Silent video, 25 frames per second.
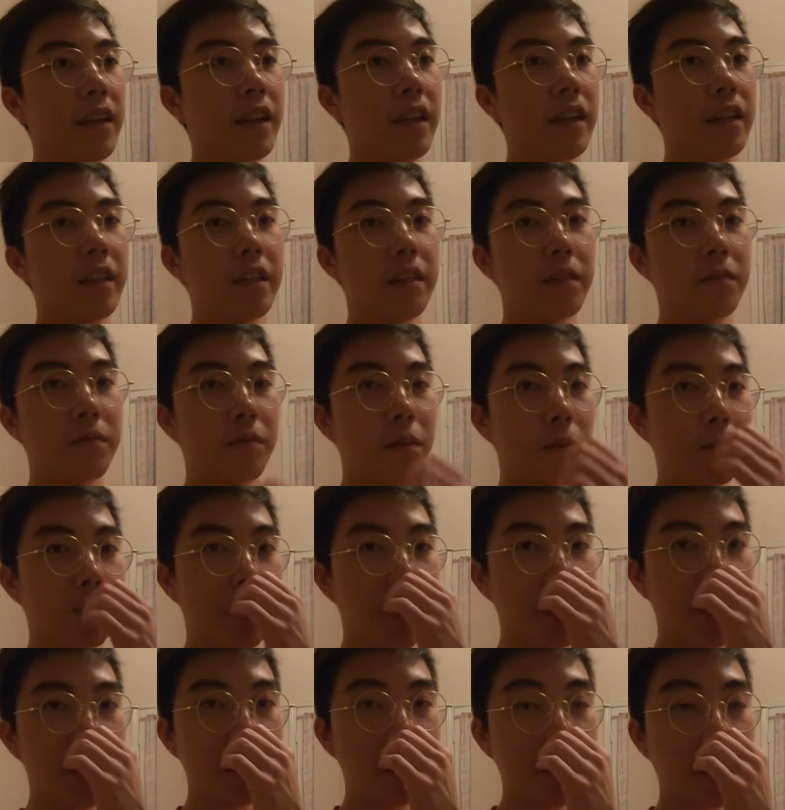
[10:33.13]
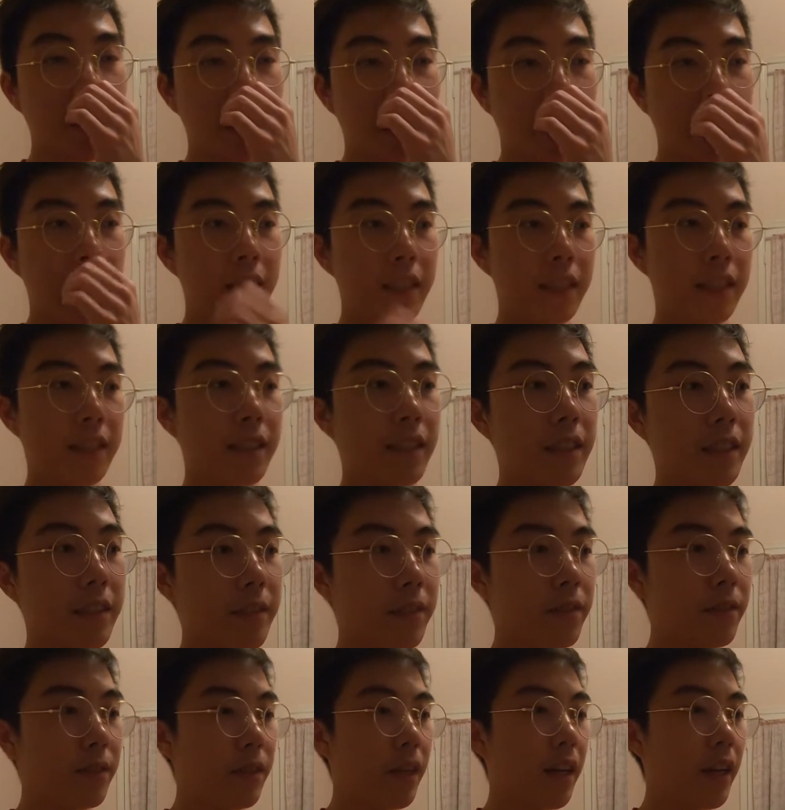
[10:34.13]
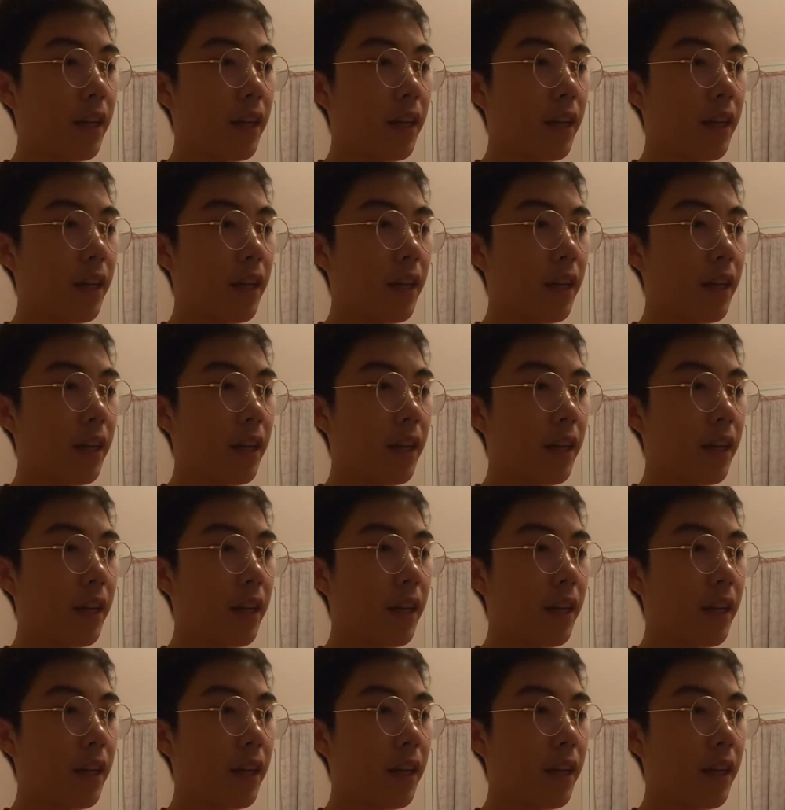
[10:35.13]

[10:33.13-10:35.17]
And from pictures online and stuff,